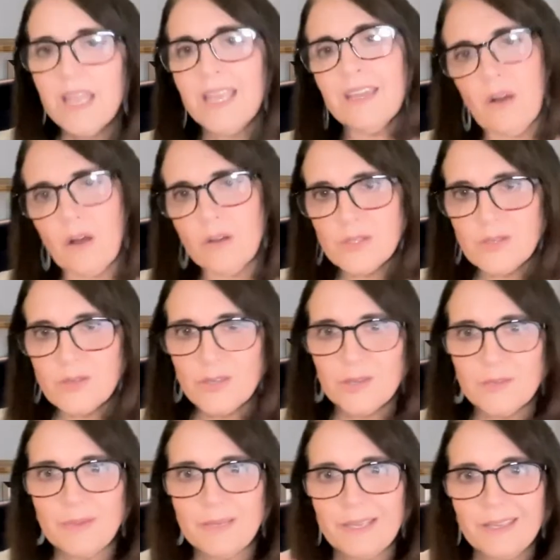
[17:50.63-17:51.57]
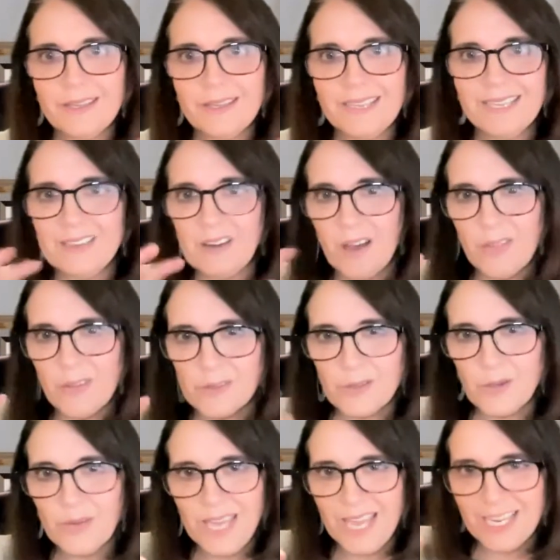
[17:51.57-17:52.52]
It also could be in other
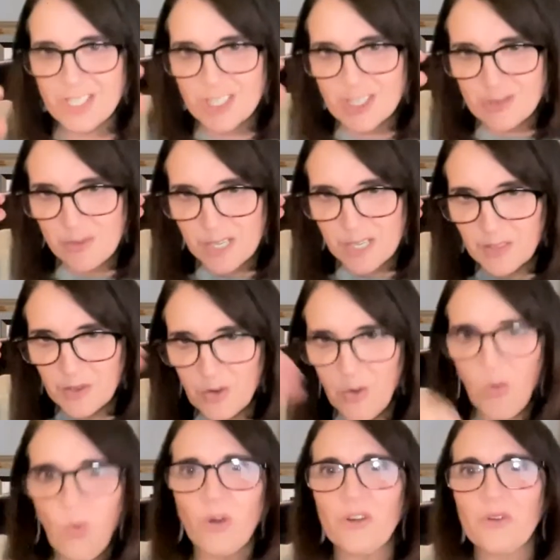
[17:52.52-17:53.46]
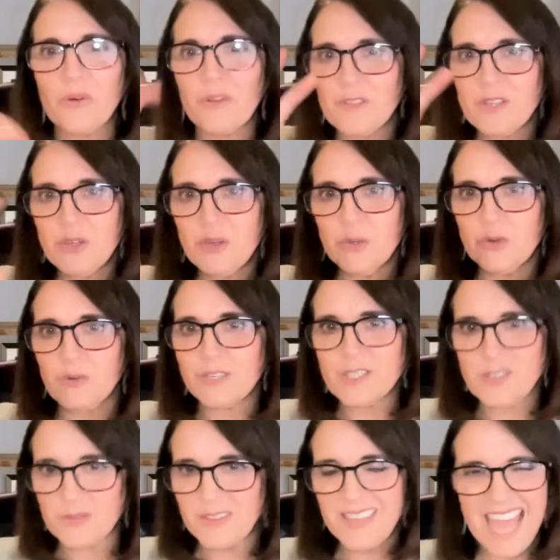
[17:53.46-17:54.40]
locations, right at the corner of the
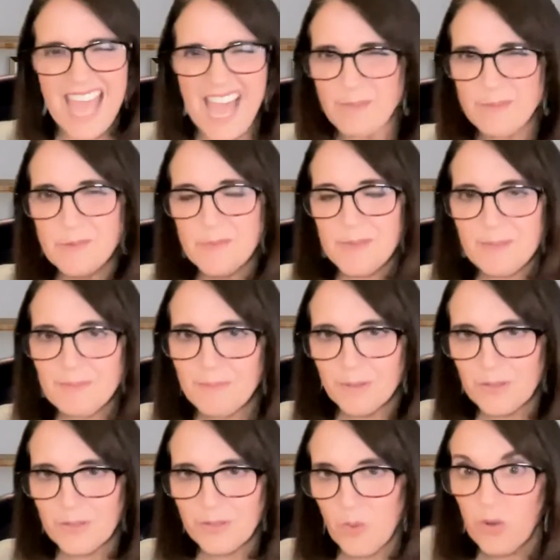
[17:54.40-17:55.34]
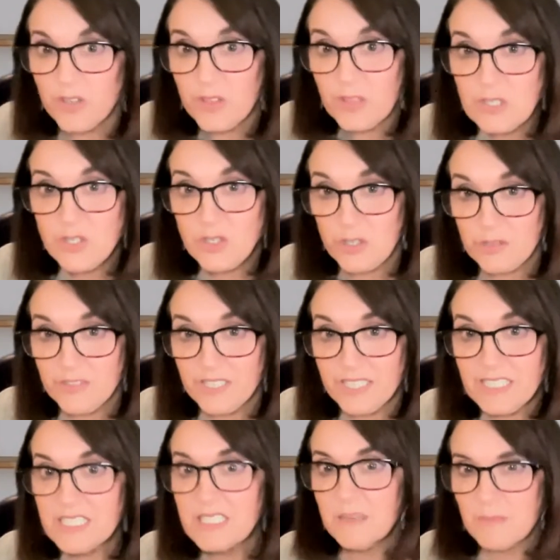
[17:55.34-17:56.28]
uterus or in the abdomen, or in the
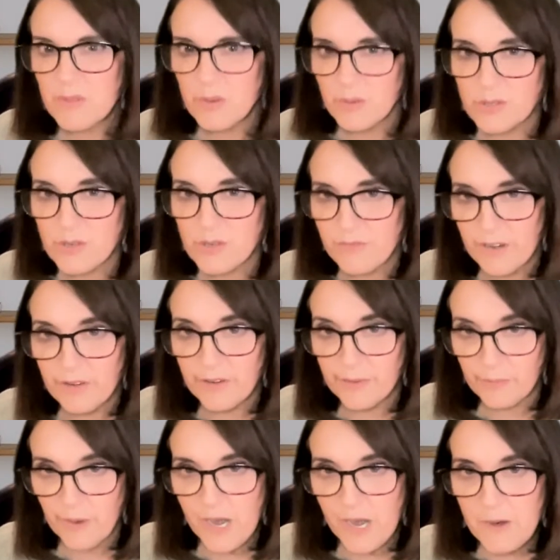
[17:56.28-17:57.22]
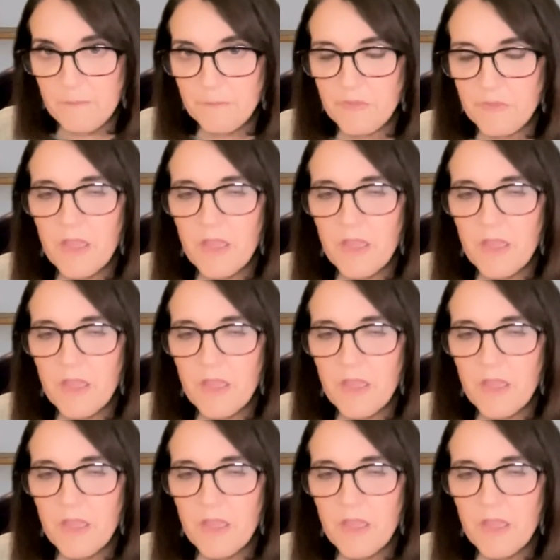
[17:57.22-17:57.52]
cervix, but those are very rare.